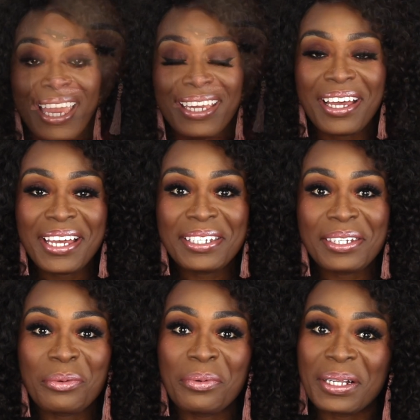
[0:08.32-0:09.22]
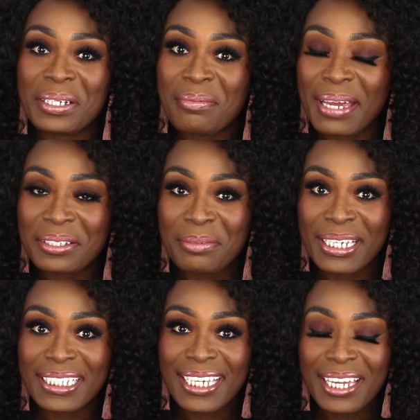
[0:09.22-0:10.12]
guys, welcome back to my
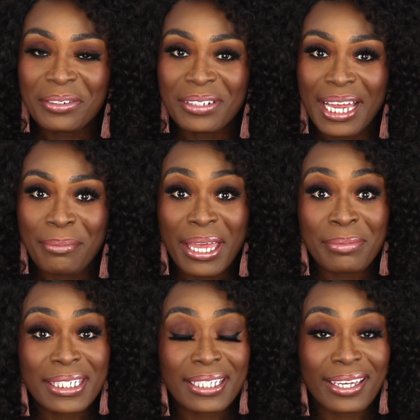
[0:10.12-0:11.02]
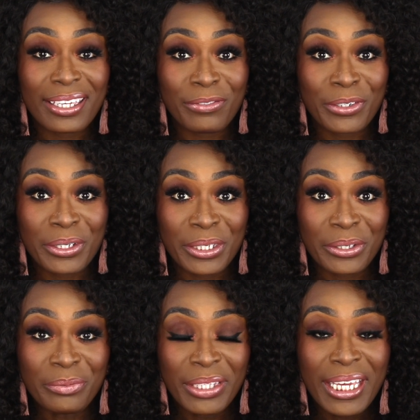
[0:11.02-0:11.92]
channel. I'm MSA if you're
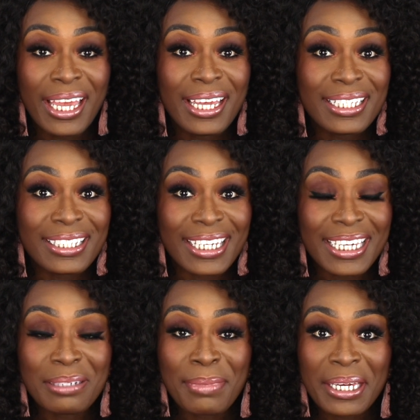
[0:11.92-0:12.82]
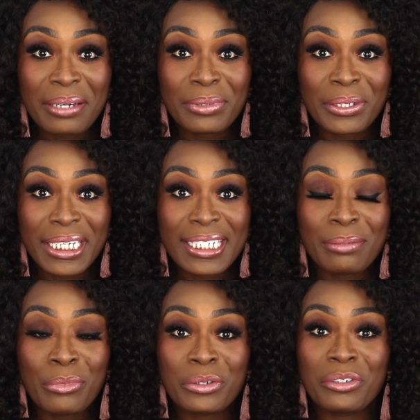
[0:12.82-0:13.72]
new. Today's makeup look is a
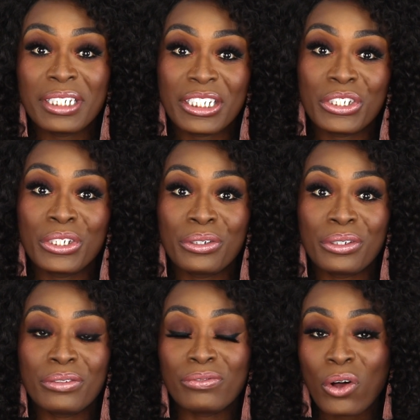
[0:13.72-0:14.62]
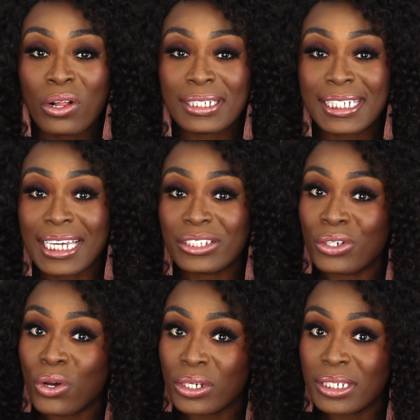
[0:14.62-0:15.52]
more traditional fall slash
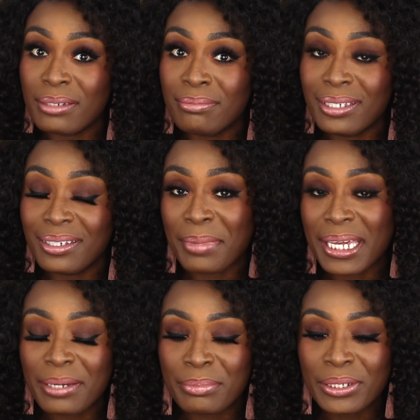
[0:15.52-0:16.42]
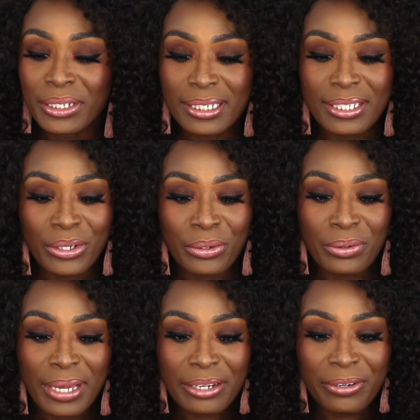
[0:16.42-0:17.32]
autumn makeup look. So
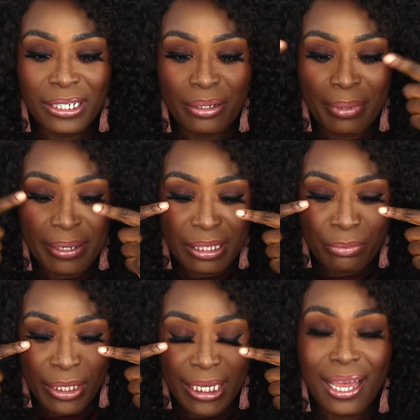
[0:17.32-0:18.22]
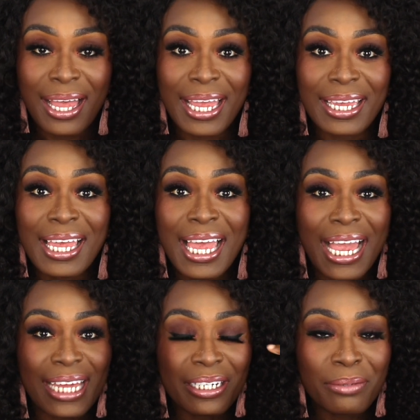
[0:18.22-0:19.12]
I created a brown smoky eye,
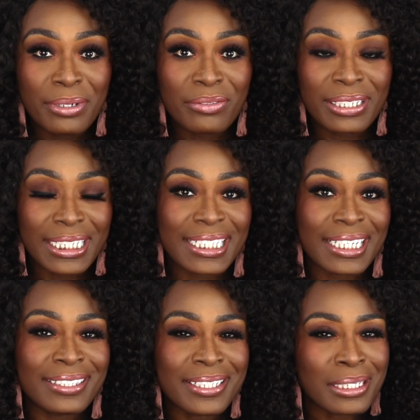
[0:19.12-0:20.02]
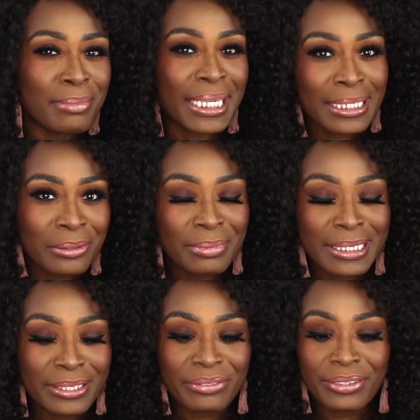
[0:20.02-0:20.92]
added a bit of glitter just to make it a little bit
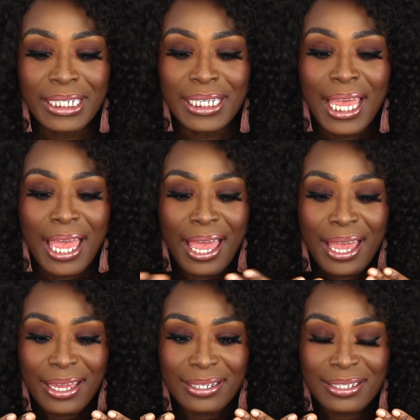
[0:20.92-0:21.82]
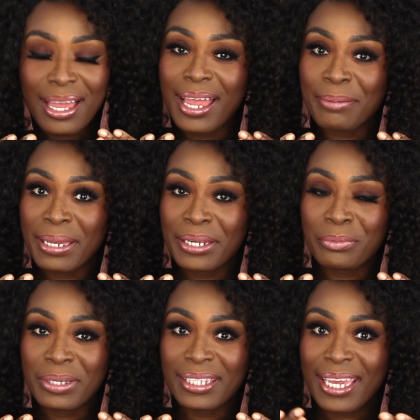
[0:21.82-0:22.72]
different, and I paired it
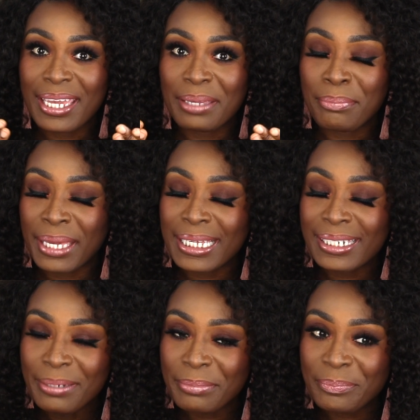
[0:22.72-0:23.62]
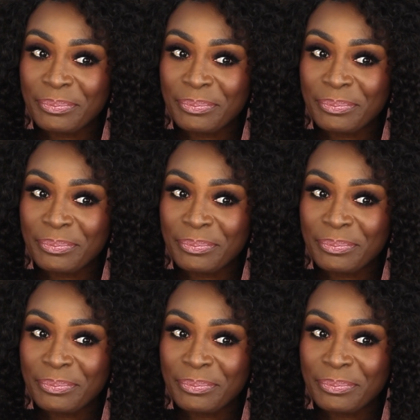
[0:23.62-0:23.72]
with a pink lip.